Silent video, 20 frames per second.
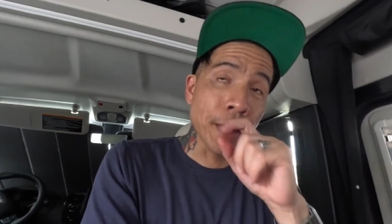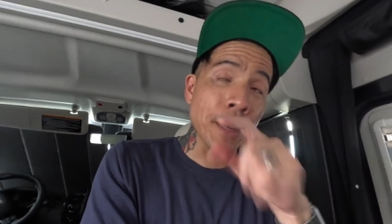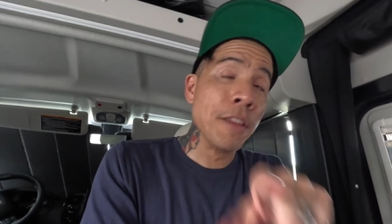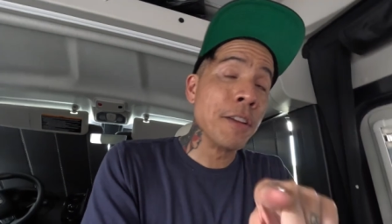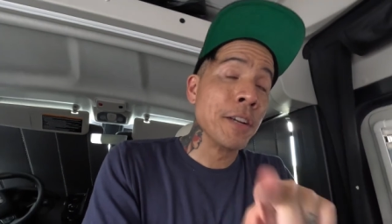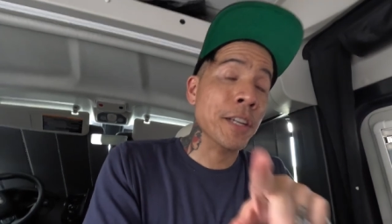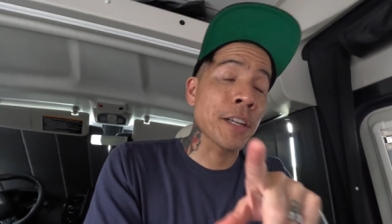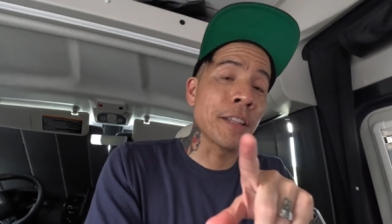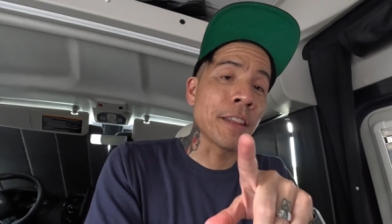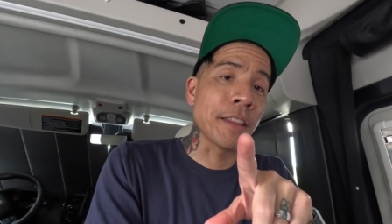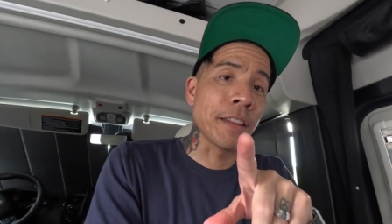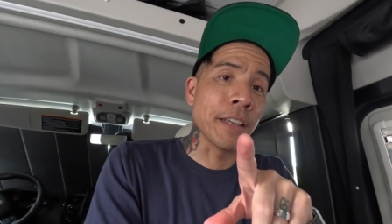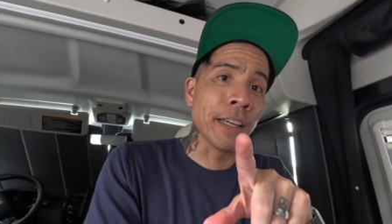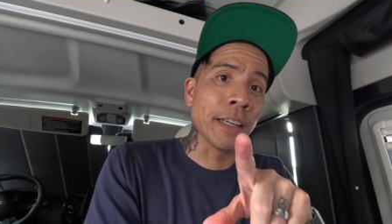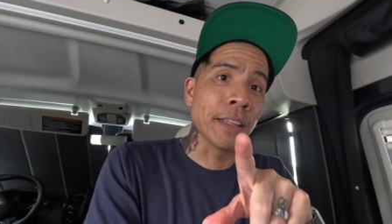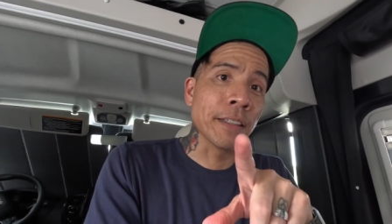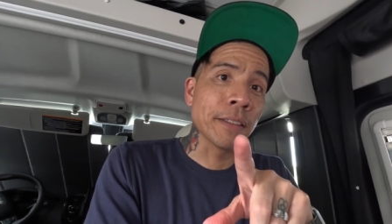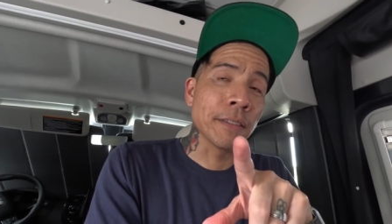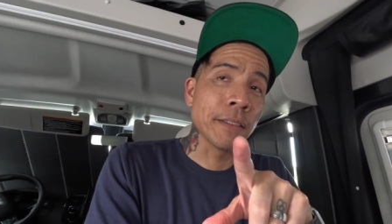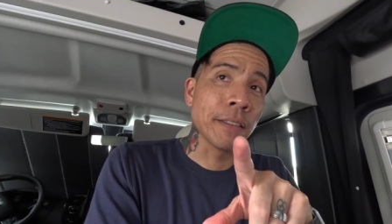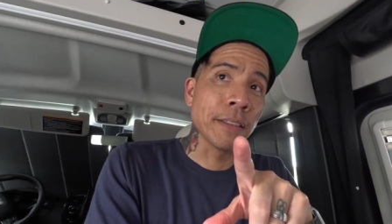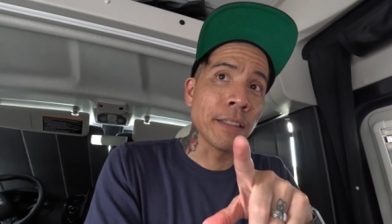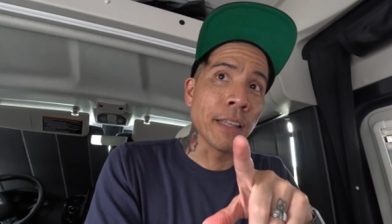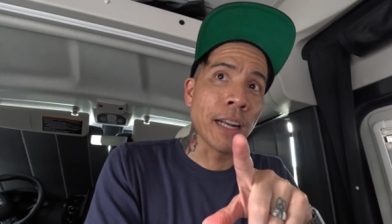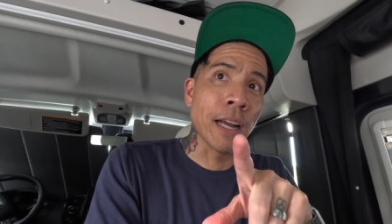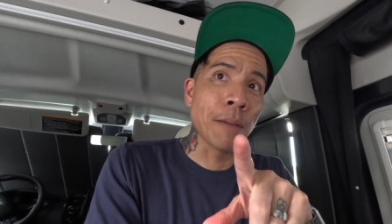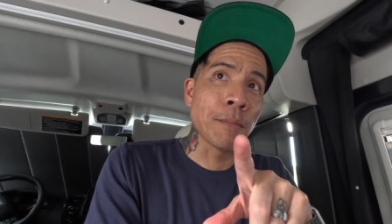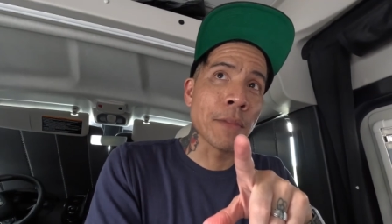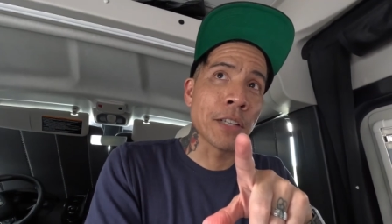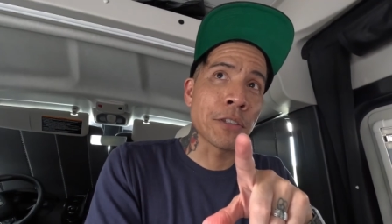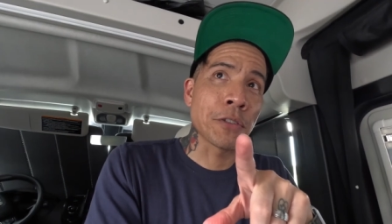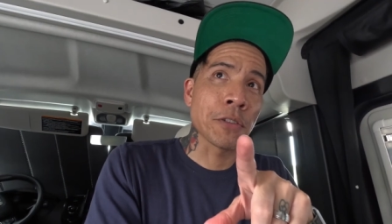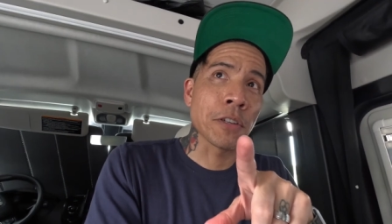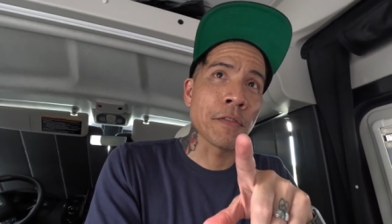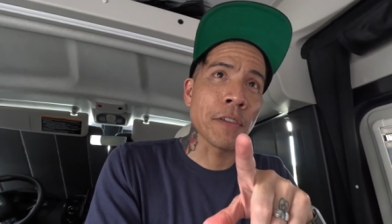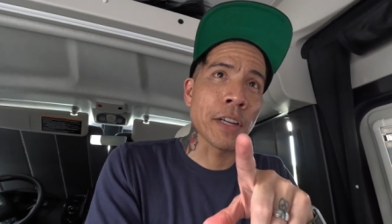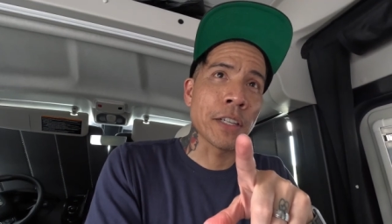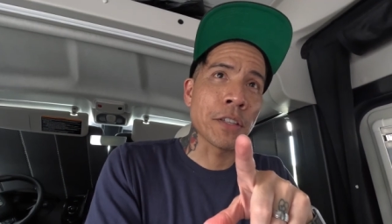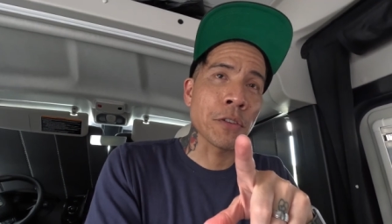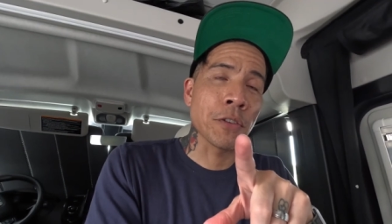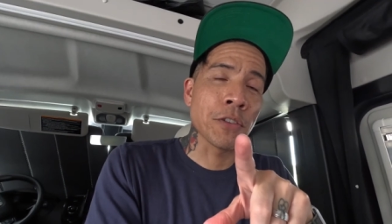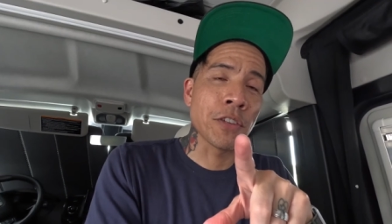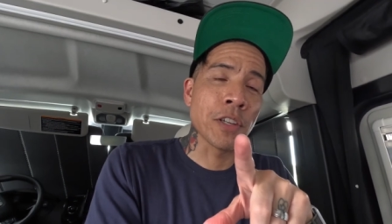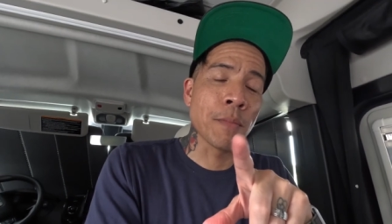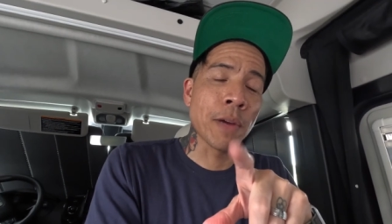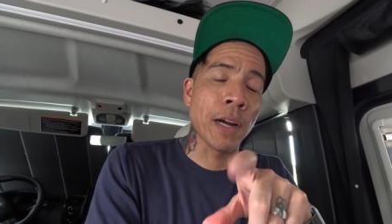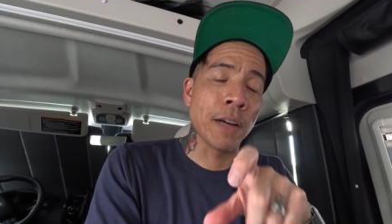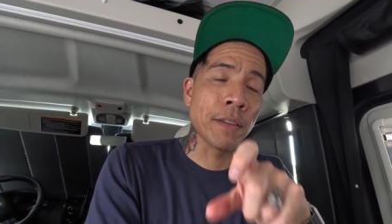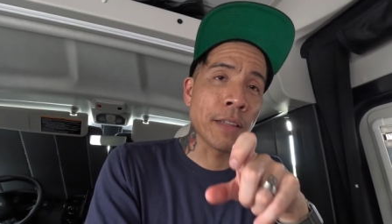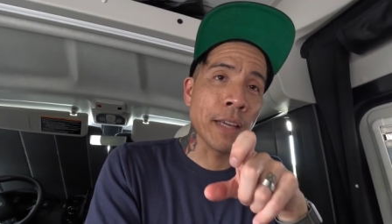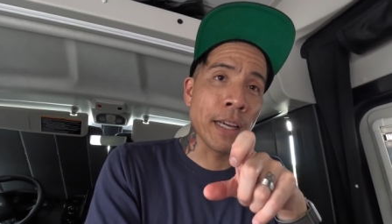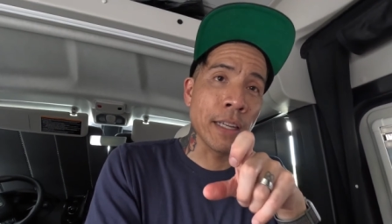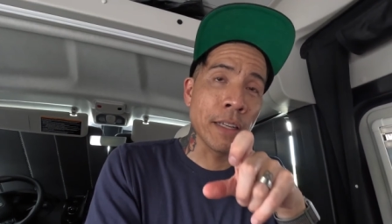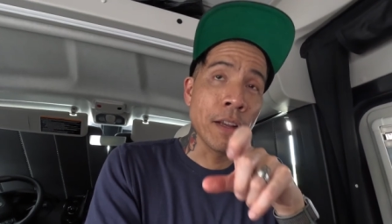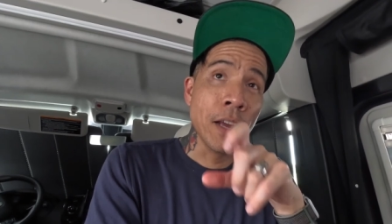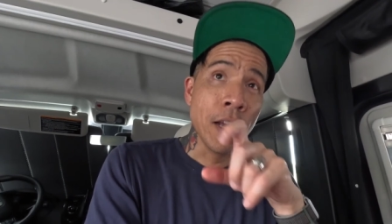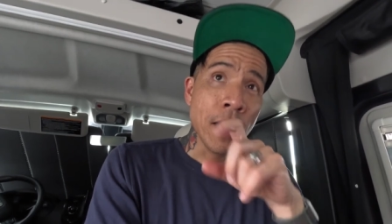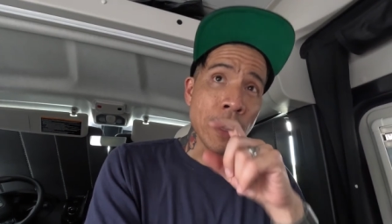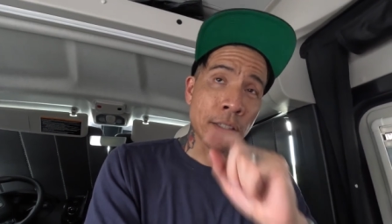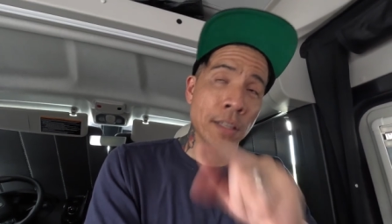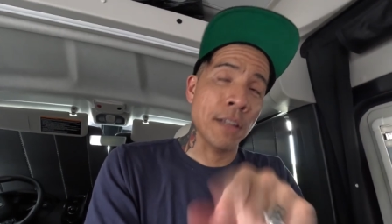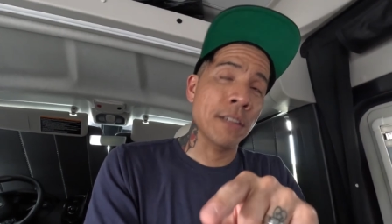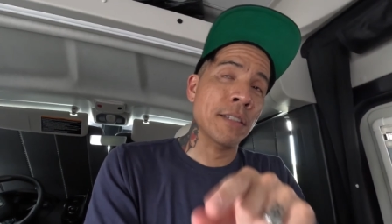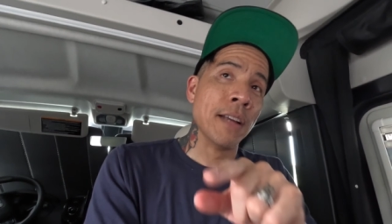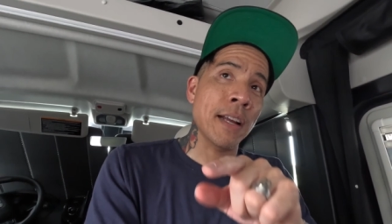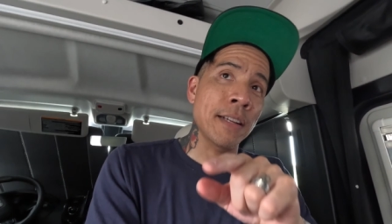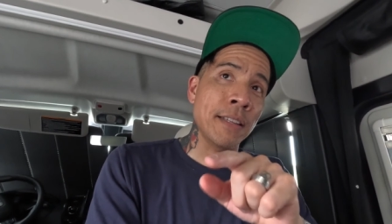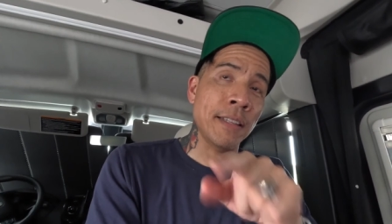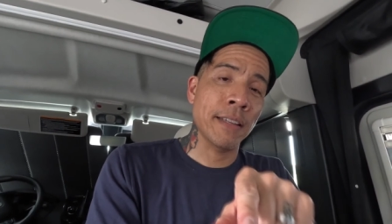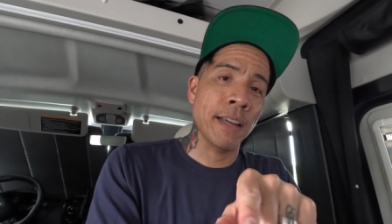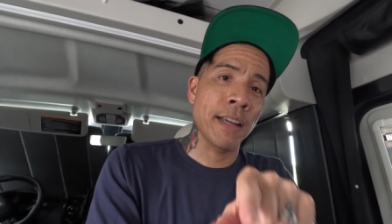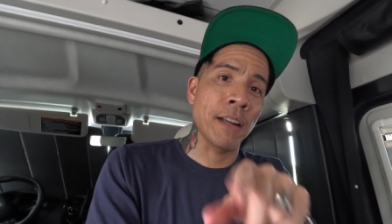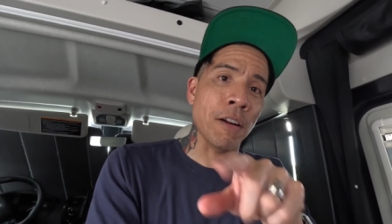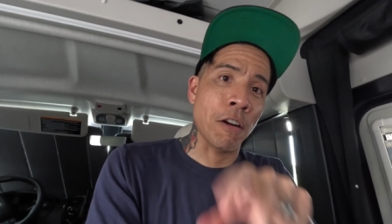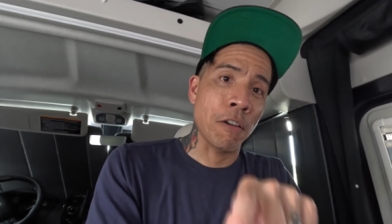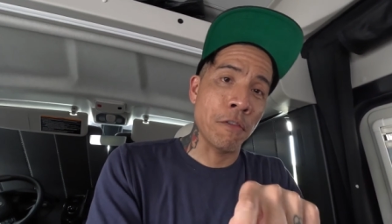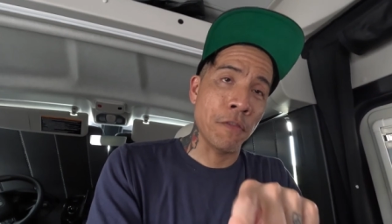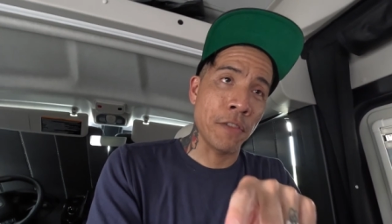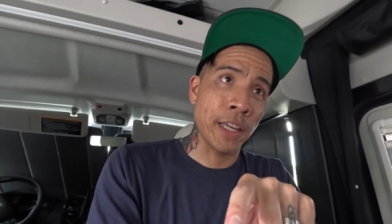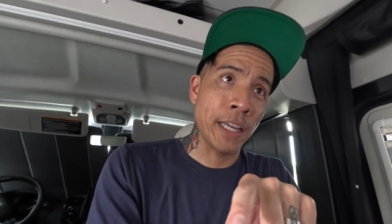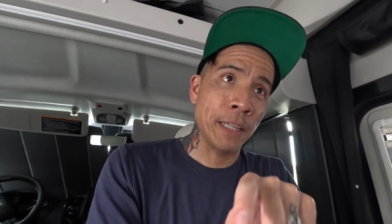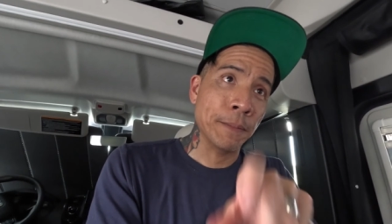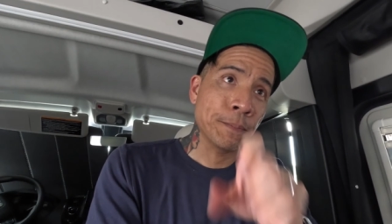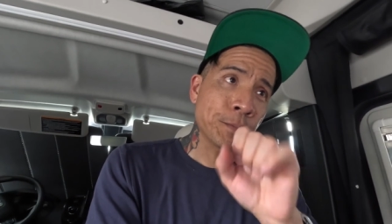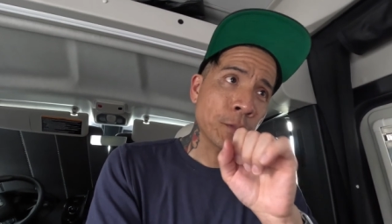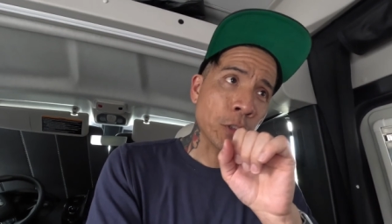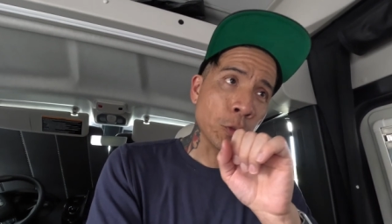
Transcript: Another good thing that I'm not sure if I told you about, that Sunshine State R V